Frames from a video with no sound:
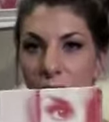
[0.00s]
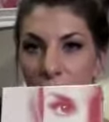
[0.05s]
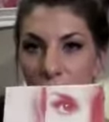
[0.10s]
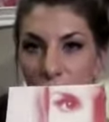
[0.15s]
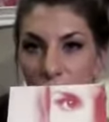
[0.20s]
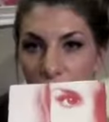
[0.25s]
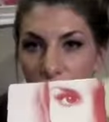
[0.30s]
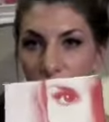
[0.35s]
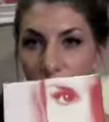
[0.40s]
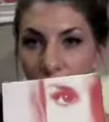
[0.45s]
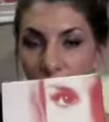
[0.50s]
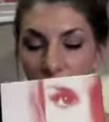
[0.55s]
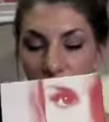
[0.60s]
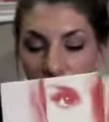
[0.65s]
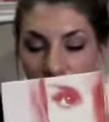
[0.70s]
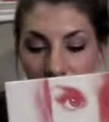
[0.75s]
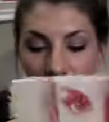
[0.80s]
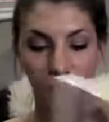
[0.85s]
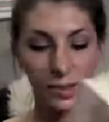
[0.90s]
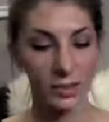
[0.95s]
This is the
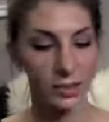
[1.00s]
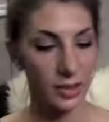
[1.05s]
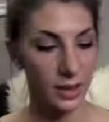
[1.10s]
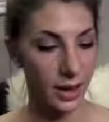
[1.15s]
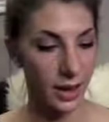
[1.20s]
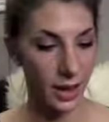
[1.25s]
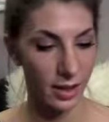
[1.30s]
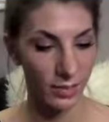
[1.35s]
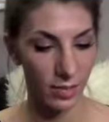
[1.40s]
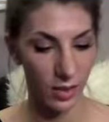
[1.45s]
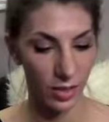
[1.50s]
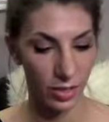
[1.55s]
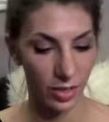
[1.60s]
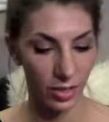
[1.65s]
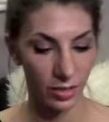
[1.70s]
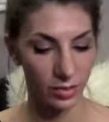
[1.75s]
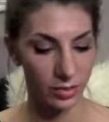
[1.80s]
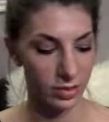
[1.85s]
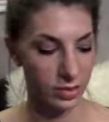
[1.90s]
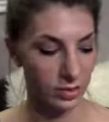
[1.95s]
complete 5th season. I have all
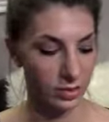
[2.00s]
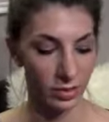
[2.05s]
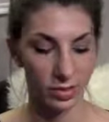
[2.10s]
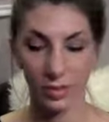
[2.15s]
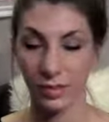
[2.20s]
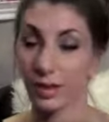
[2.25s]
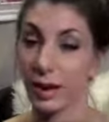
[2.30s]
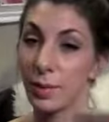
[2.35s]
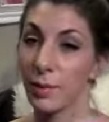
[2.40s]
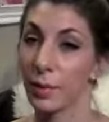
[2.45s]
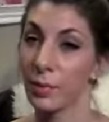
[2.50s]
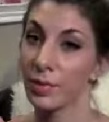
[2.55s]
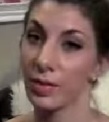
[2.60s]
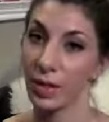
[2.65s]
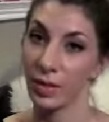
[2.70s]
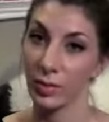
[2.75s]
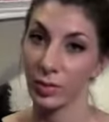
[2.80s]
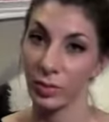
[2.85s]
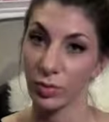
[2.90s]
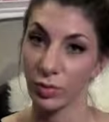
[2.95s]
the other seasons and I'm
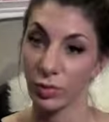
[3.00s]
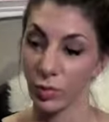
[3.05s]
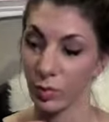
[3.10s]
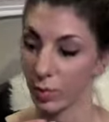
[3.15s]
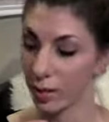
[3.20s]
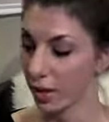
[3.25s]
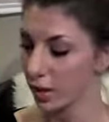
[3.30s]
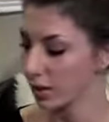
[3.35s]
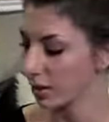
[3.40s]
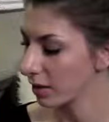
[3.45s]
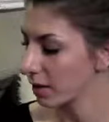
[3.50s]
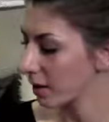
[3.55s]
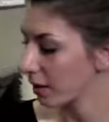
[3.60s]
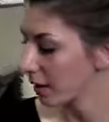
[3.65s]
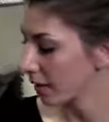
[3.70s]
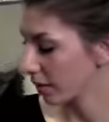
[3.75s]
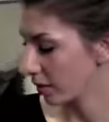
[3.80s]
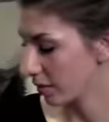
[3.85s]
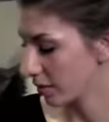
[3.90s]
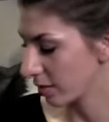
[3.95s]
obsessed with True Blood.
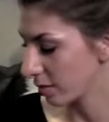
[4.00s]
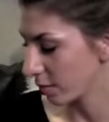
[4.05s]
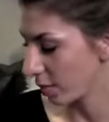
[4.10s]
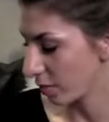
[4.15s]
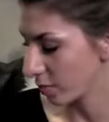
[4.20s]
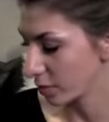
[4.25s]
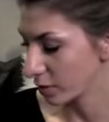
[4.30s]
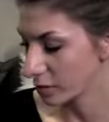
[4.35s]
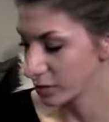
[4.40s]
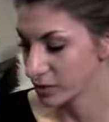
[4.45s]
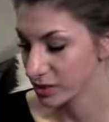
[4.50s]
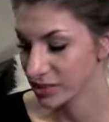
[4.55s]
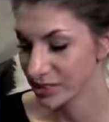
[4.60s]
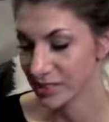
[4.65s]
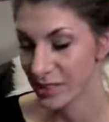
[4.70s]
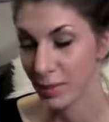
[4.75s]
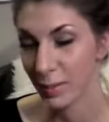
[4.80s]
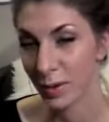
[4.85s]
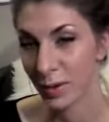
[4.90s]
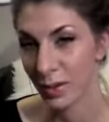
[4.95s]
This is my first
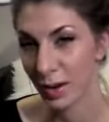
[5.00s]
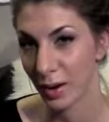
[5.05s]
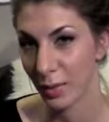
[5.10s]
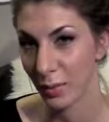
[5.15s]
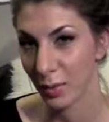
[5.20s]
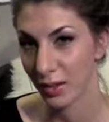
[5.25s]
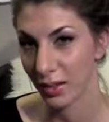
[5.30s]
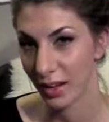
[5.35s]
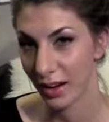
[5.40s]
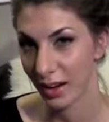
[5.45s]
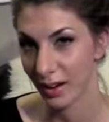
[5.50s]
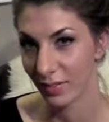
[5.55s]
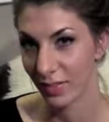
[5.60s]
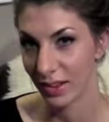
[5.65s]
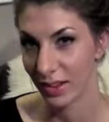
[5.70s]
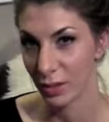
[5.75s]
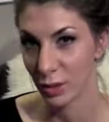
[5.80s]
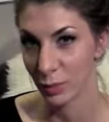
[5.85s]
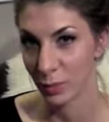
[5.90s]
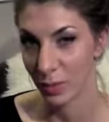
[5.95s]
summer that I will not have
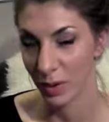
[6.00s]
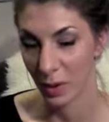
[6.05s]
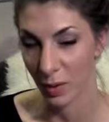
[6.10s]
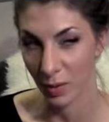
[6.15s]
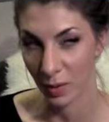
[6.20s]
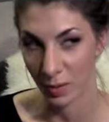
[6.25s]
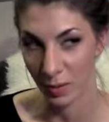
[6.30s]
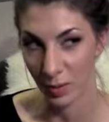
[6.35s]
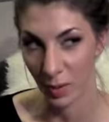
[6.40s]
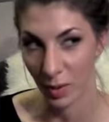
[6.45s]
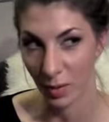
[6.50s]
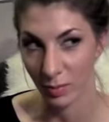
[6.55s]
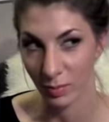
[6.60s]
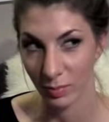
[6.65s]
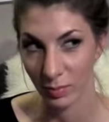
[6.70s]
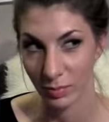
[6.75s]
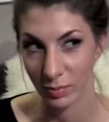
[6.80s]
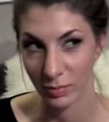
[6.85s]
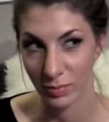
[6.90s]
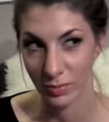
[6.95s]
HBO, so
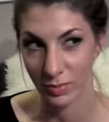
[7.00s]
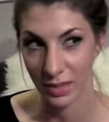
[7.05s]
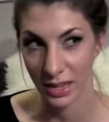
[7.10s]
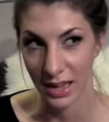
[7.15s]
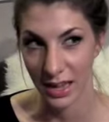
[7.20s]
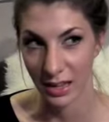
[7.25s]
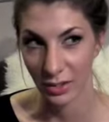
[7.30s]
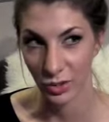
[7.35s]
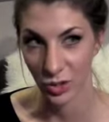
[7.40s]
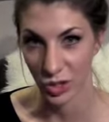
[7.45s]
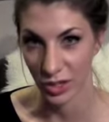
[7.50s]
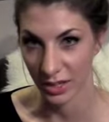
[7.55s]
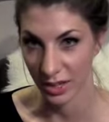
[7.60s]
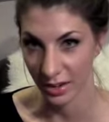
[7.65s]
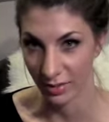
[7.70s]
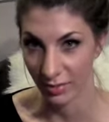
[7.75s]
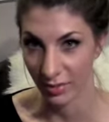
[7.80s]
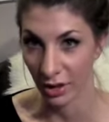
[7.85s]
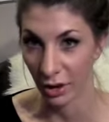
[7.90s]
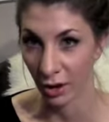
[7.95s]
I'm itching
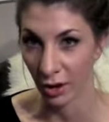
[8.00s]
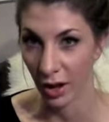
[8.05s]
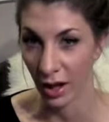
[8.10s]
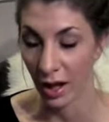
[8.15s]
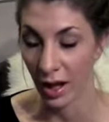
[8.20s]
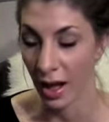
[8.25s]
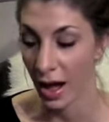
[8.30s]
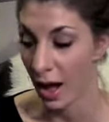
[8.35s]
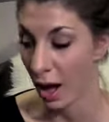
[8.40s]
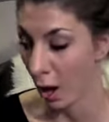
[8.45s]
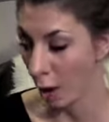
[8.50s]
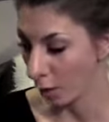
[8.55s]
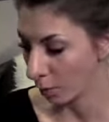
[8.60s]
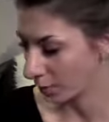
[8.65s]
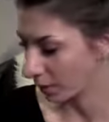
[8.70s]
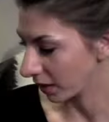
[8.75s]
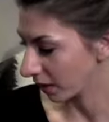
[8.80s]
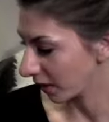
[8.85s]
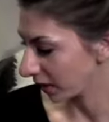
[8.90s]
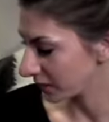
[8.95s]
at figuring out how
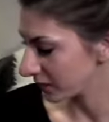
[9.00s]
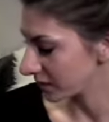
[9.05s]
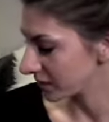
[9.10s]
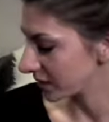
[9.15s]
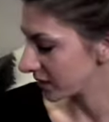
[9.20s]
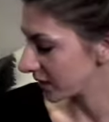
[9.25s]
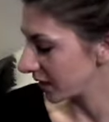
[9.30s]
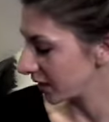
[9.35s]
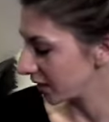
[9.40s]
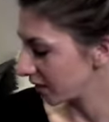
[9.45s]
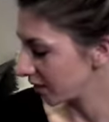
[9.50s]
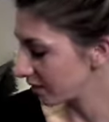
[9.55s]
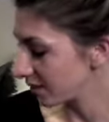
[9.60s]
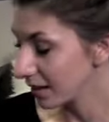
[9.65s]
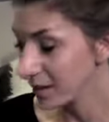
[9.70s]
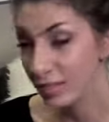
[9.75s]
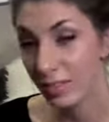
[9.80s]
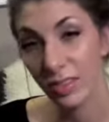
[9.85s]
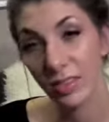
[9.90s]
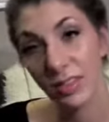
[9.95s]
I'm going to get to see the
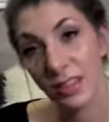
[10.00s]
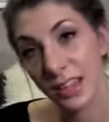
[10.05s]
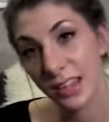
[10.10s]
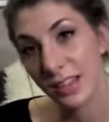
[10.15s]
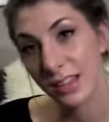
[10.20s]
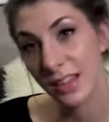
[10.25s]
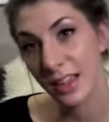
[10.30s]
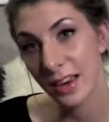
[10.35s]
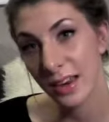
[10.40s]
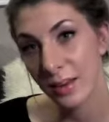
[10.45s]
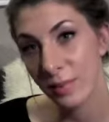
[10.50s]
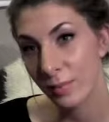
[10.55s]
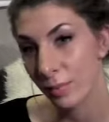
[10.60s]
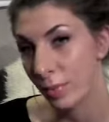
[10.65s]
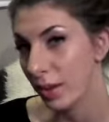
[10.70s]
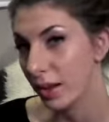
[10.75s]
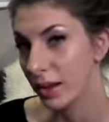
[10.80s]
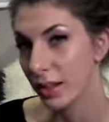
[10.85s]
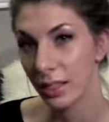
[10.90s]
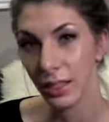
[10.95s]
6th season,
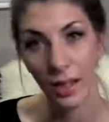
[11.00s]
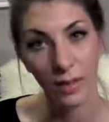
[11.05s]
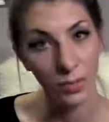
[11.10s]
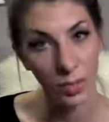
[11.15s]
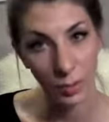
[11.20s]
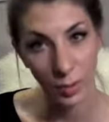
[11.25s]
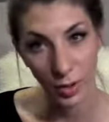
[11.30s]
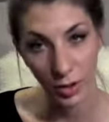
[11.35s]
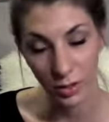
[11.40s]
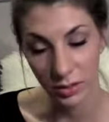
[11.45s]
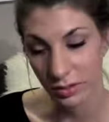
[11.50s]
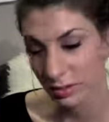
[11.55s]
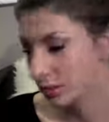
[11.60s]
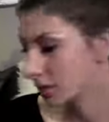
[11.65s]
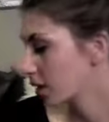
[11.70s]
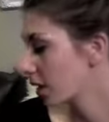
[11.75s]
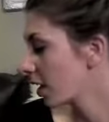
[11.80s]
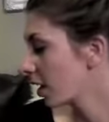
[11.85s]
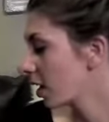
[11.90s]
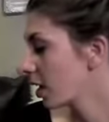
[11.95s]
but love the
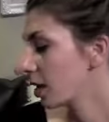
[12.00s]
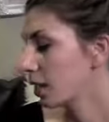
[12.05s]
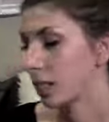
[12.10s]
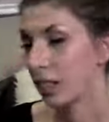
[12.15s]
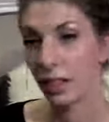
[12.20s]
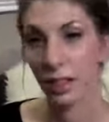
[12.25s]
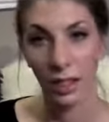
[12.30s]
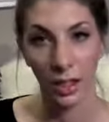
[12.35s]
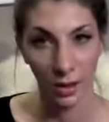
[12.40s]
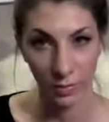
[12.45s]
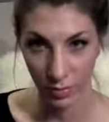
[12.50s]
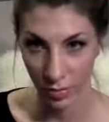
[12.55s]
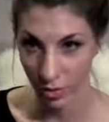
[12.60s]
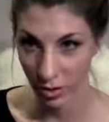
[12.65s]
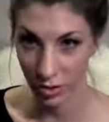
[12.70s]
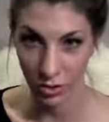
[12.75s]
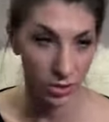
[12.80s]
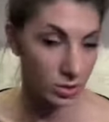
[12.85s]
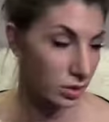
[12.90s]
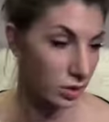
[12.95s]
books, love
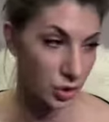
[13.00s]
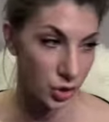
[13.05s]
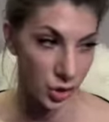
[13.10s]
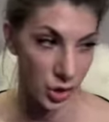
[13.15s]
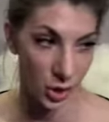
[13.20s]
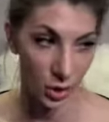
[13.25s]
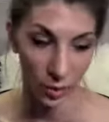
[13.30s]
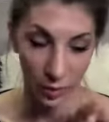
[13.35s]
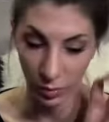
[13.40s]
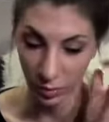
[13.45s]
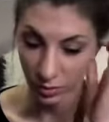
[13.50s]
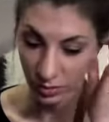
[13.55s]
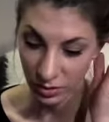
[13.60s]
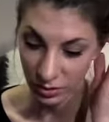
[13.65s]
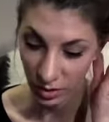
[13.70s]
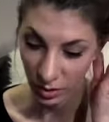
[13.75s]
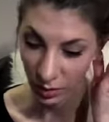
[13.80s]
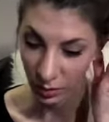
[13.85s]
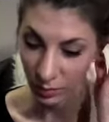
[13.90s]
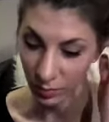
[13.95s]
the show,
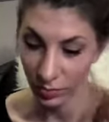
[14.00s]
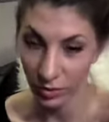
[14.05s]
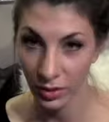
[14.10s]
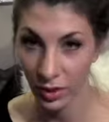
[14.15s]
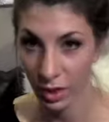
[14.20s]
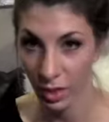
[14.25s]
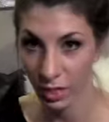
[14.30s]
so